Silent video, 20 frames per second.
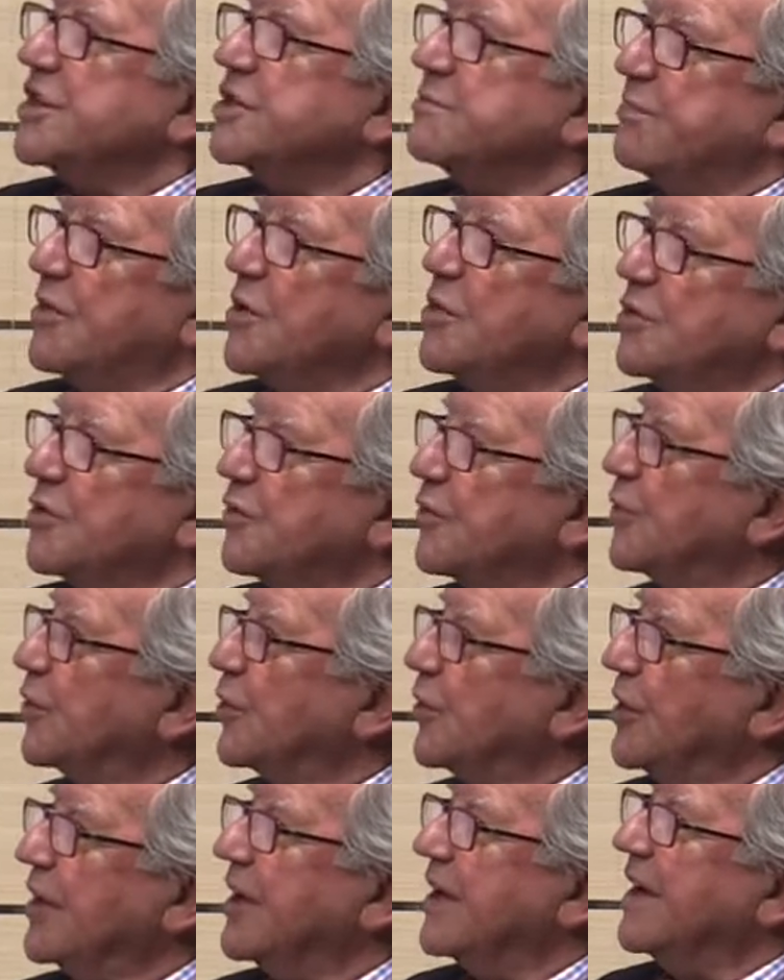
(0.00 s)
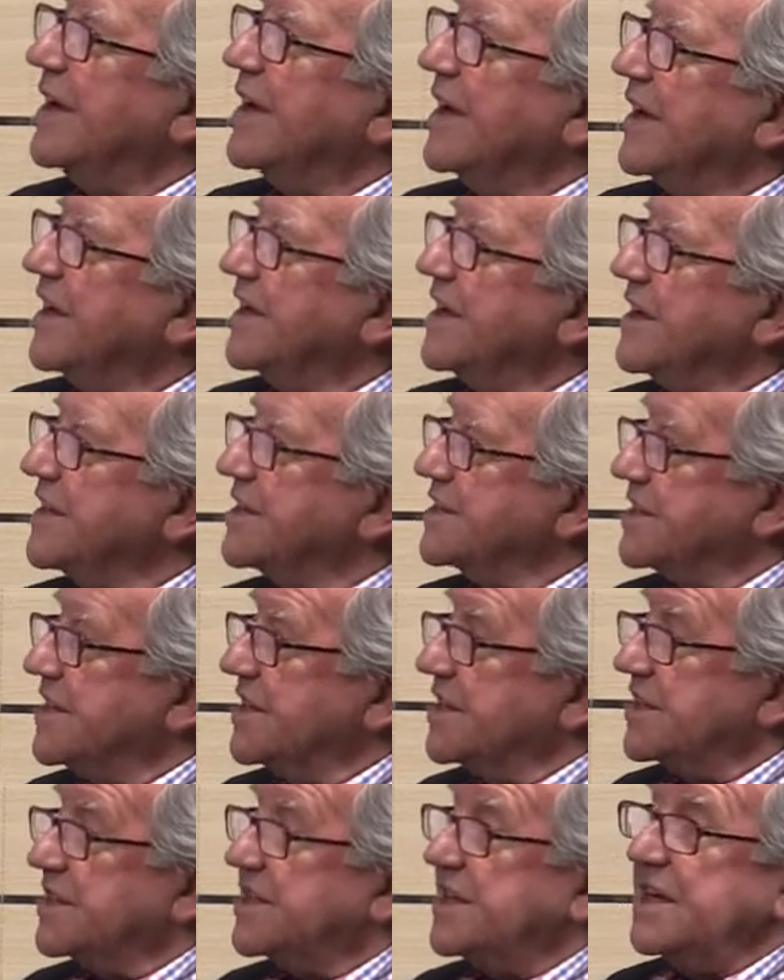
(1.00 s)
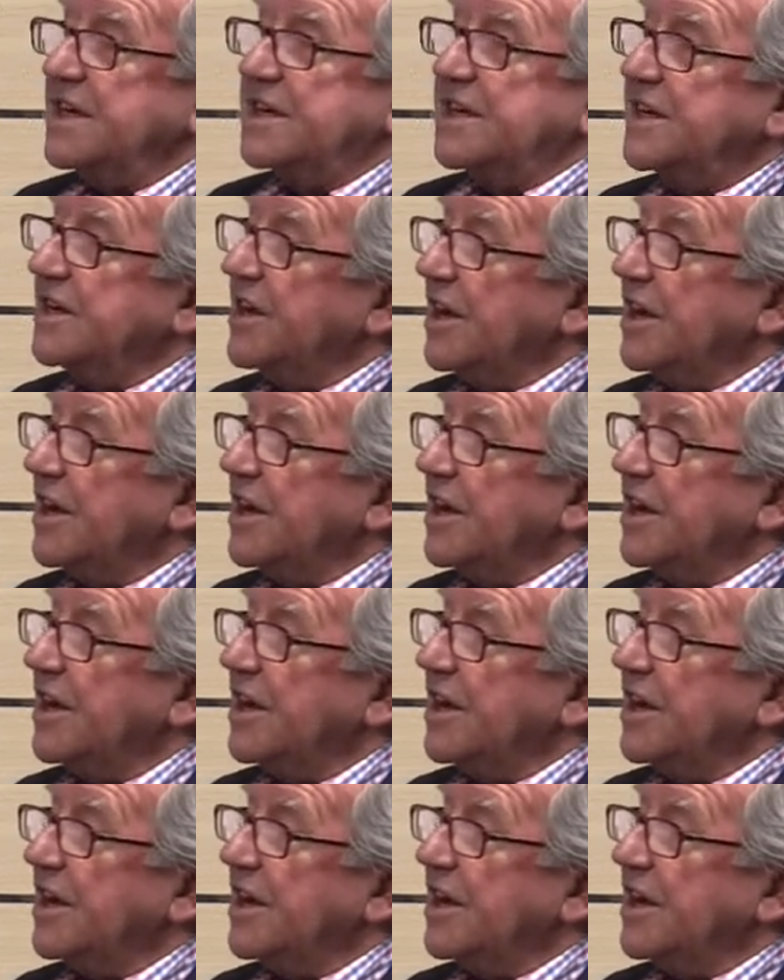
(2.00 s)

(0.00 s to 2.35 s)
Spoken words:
is beautiful. It is distinctly